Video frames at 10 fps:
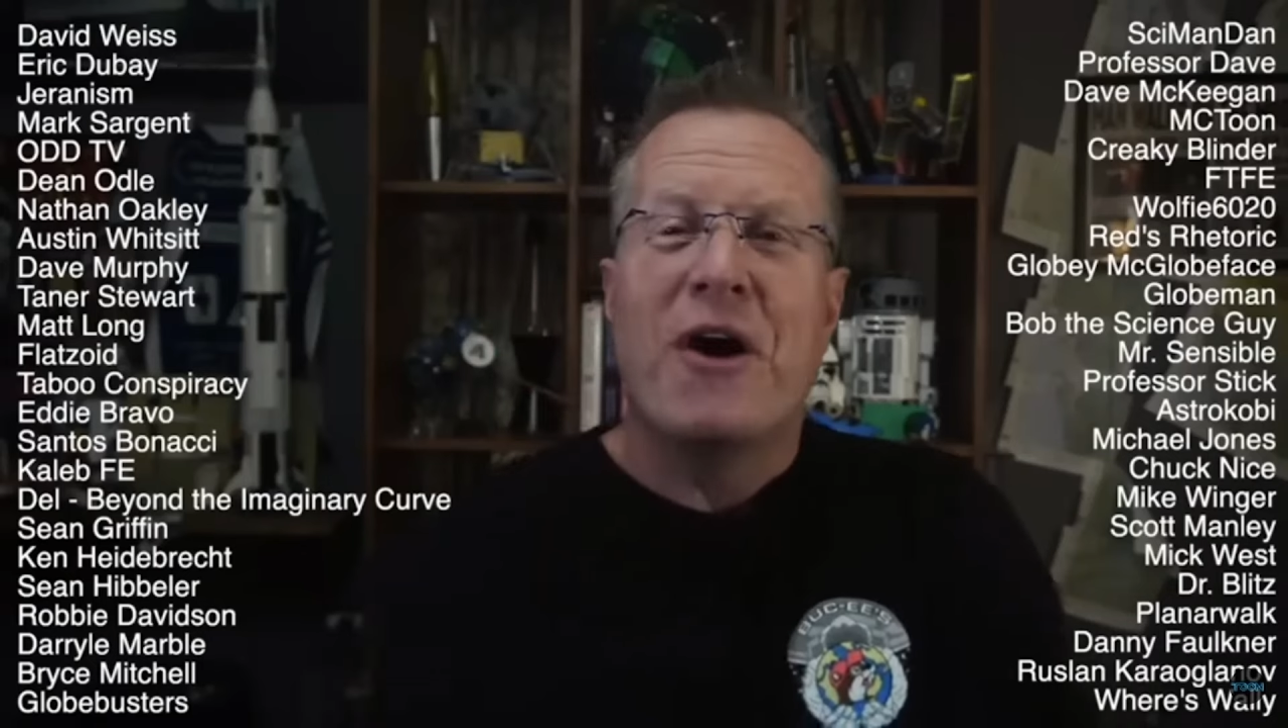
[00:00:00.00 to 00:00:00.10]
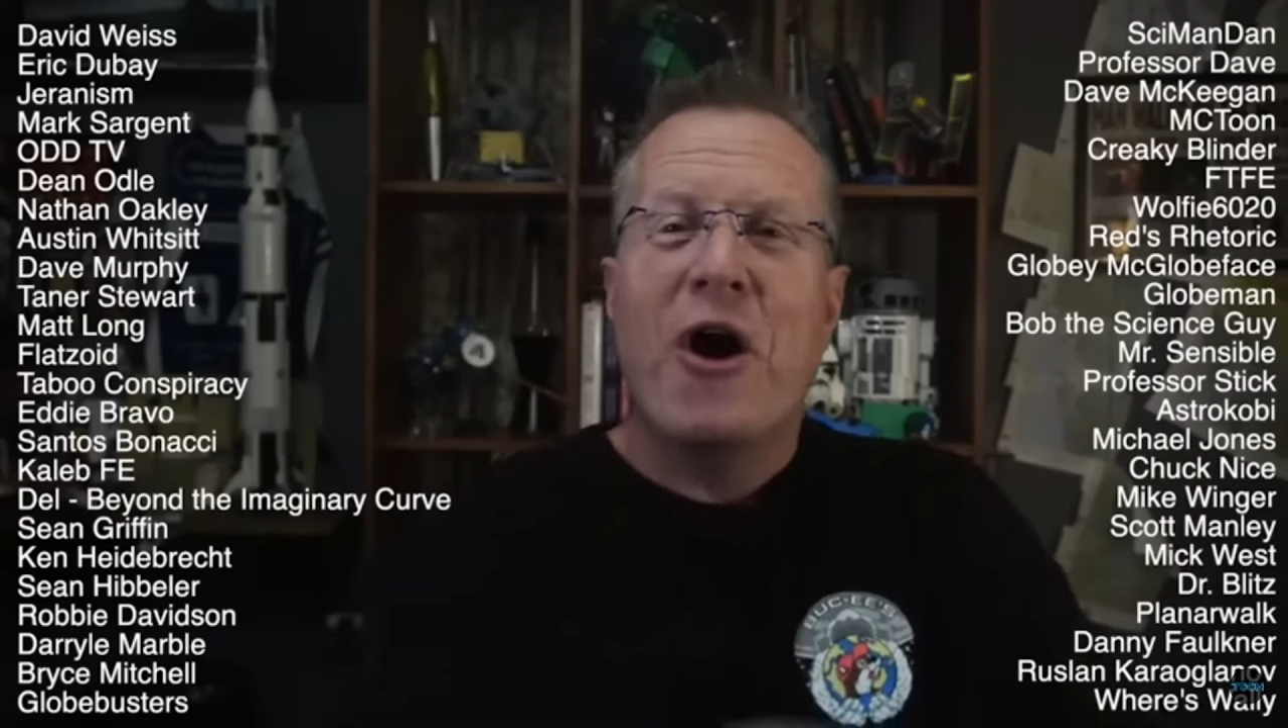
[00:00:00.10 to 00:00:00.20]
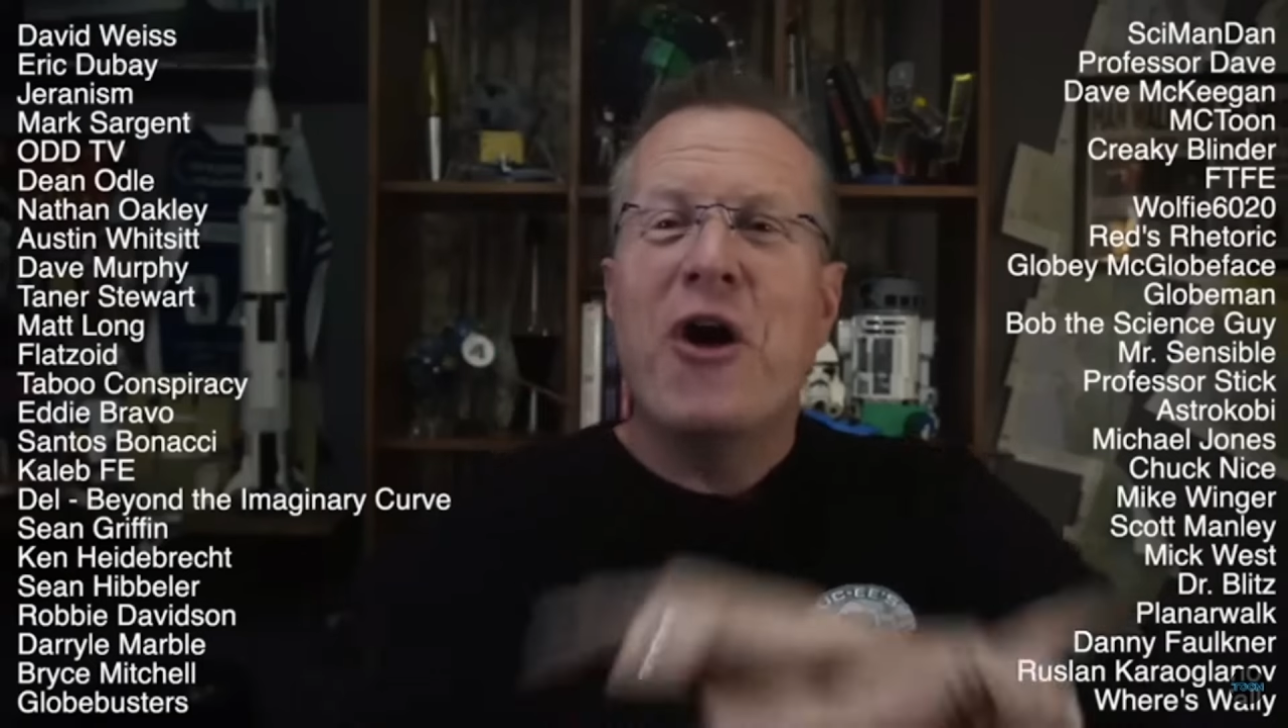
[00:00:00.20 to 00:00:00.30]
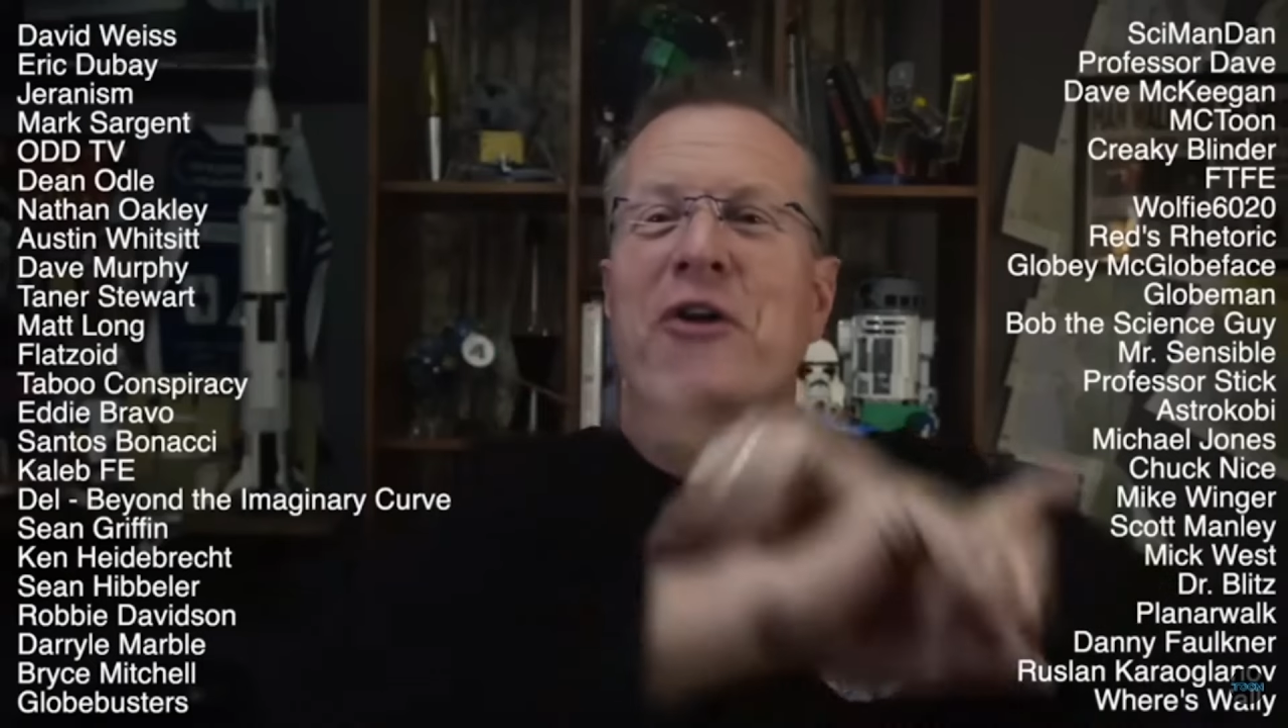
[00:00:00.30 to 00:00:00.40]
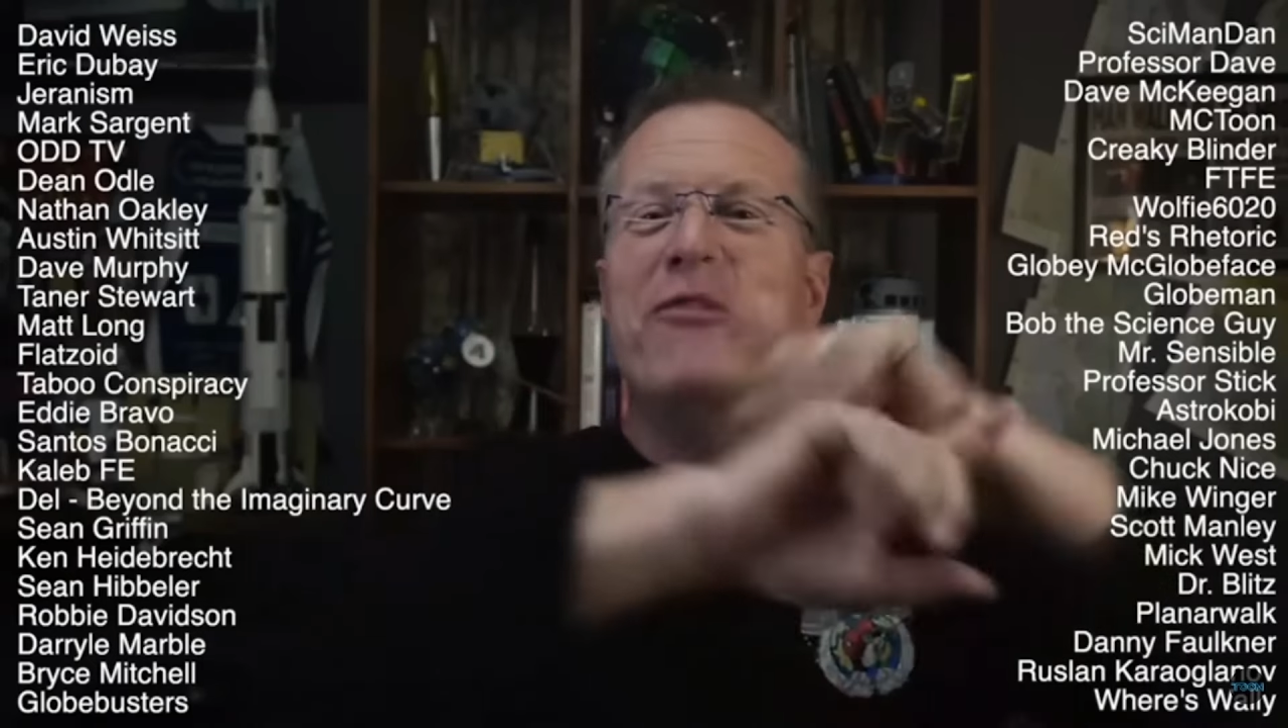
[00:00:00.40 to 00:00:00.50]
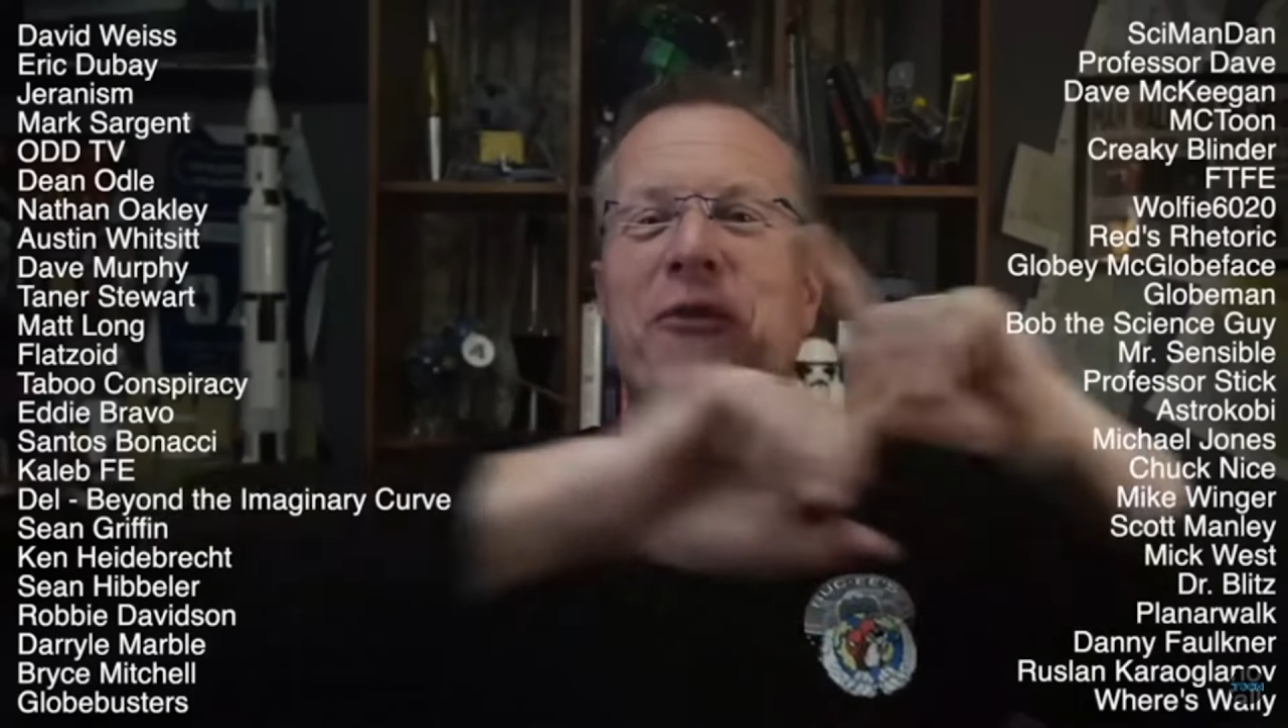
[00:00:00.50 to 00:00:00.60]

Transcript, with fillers: all